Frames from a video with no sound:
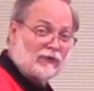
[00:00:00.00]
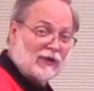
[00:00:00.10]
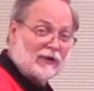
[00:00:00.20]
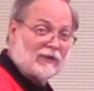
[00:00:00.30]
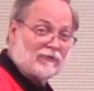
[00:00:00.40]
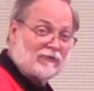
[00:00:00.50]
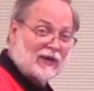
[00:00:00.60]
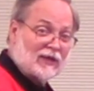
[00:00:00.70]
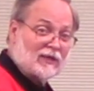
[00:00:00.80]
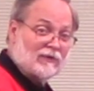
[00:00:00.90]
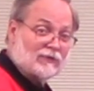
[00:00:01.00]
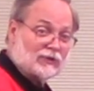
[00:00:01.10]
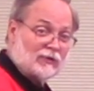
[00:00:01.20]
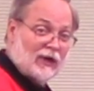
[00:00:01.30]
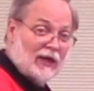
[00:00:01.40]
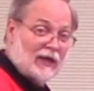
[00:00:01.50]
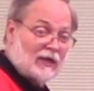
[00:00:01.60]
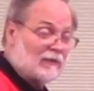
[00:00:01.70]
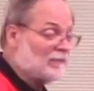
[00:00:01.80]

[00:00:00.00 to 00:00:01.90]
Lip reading: very effective strike.